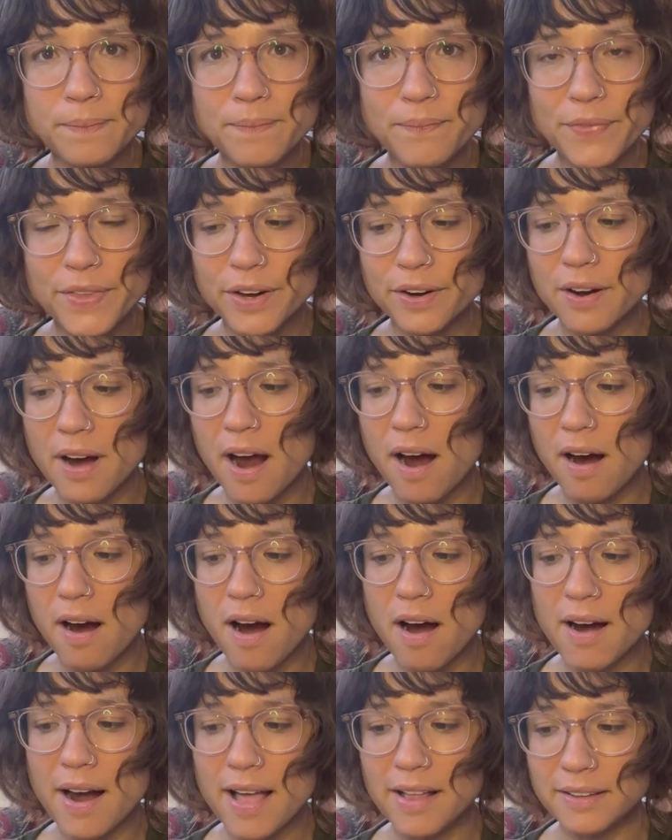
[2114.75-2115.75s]
there
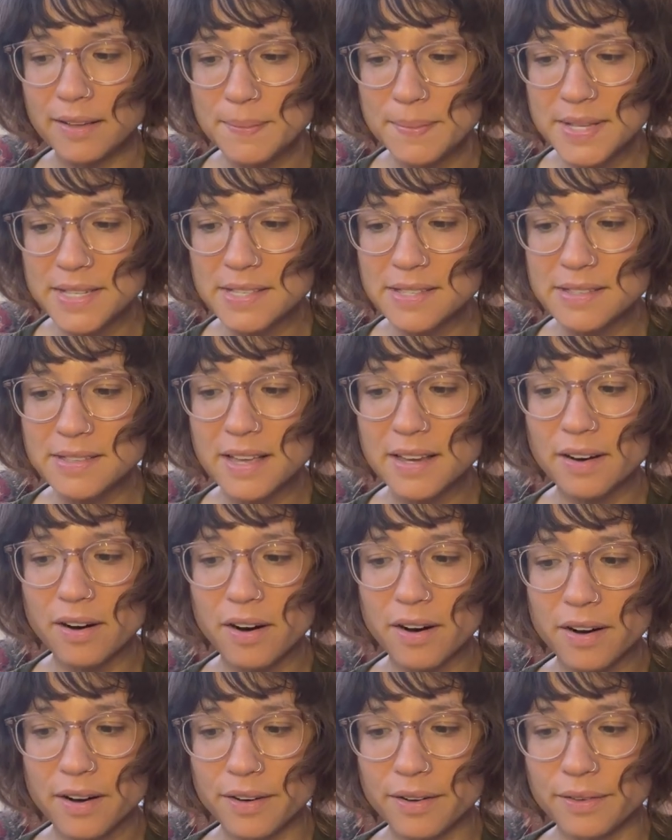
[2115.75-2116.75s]
are elements that
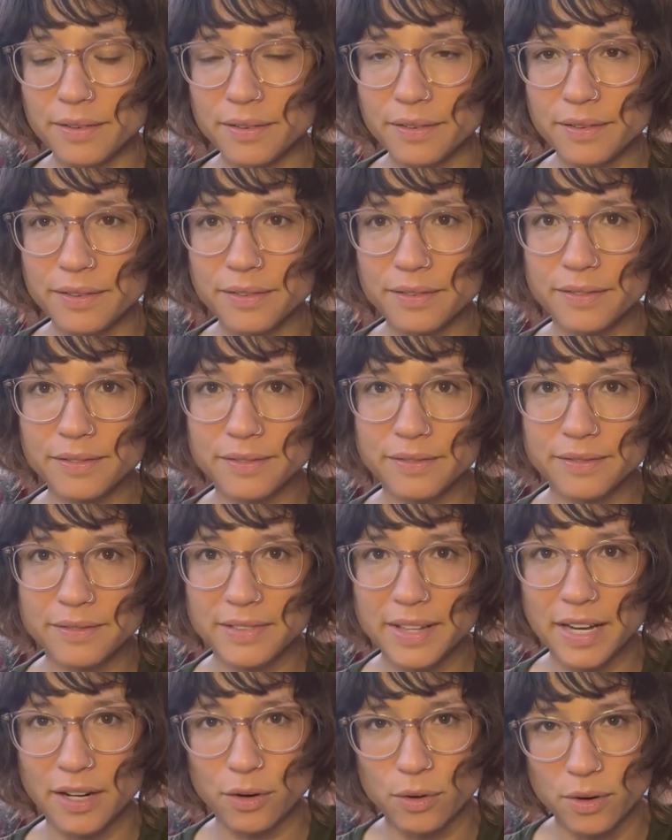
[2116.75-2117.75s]
are
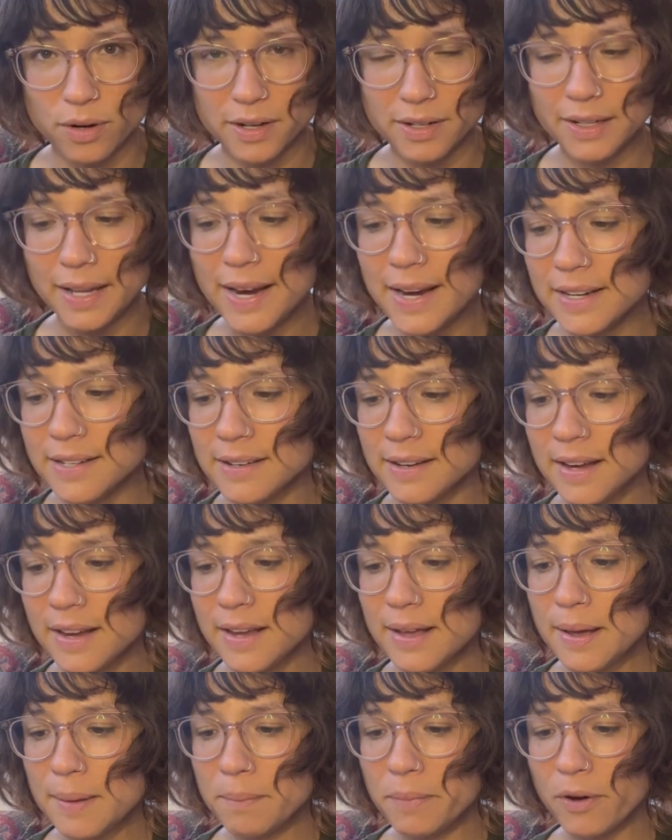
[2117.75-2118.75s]
that correlate
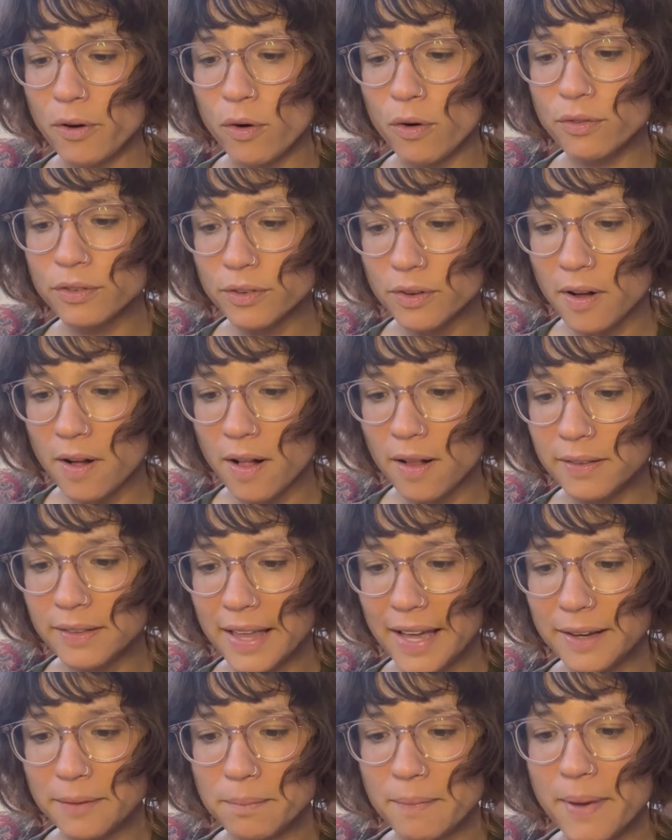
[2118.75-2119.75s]
but overall
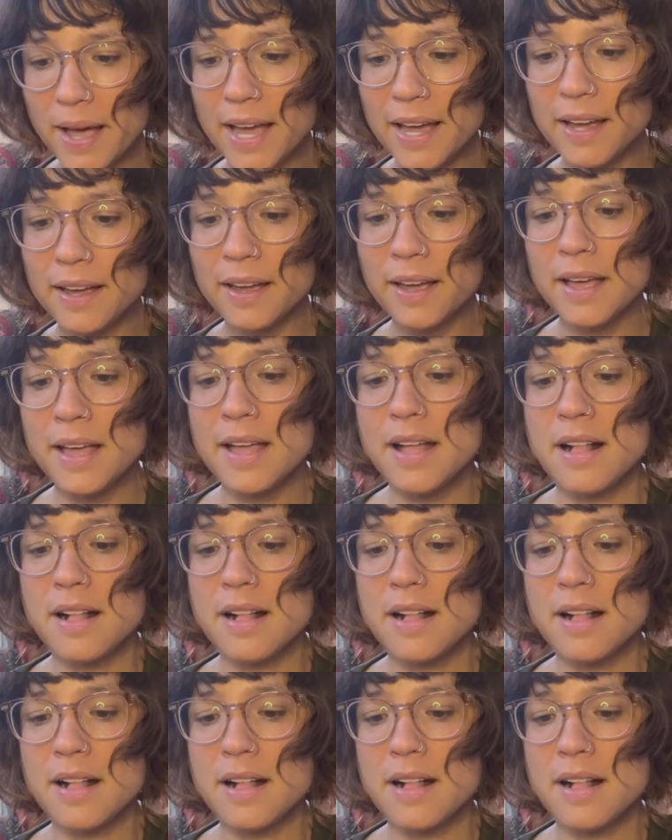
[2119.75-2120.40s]
like my